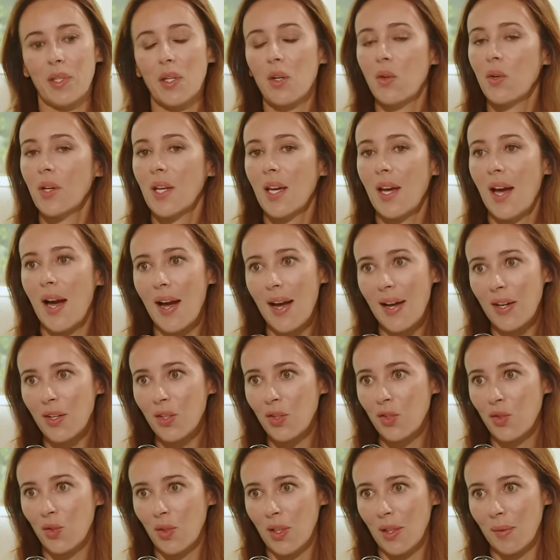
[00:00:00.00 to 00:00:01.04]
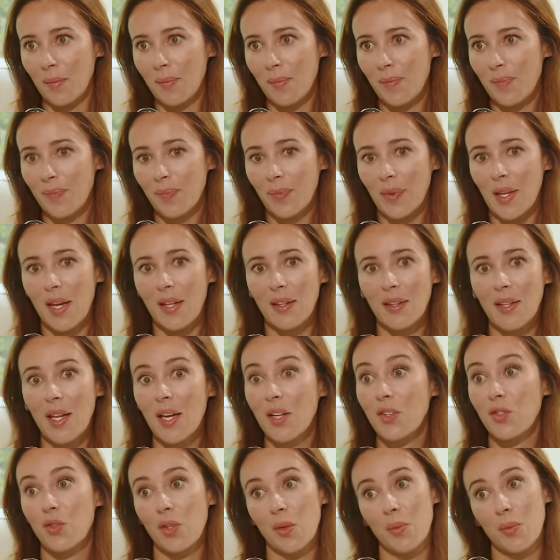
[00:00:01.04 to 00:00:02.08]
I had a dream, and
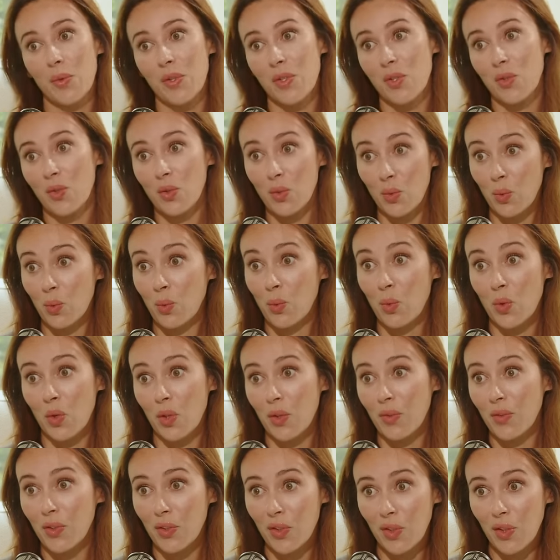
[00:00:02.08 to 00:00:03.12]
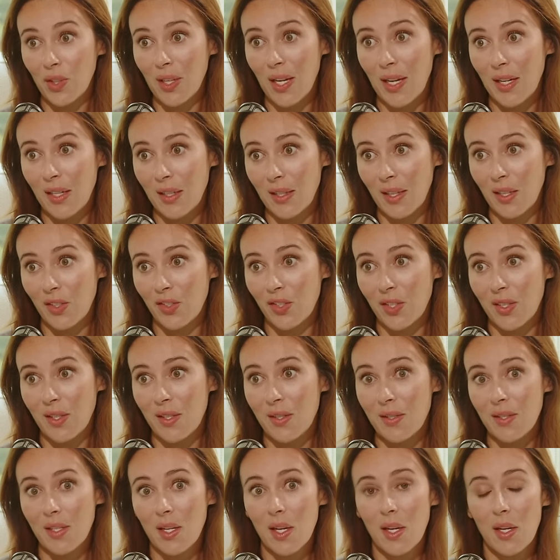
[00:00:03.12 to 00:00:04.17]
that dream was to work for the United
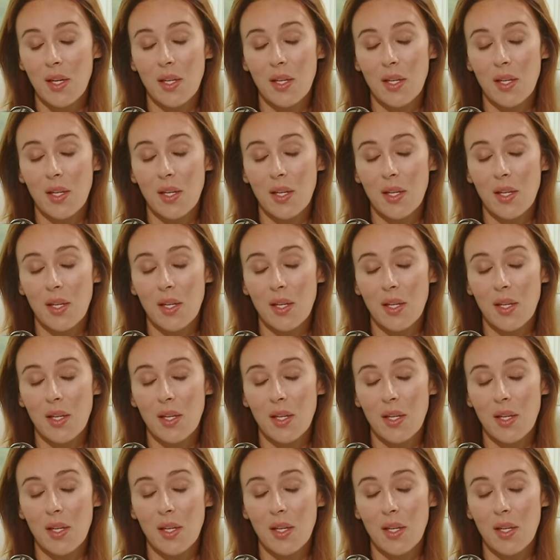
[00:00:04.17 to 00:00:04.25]
Nations.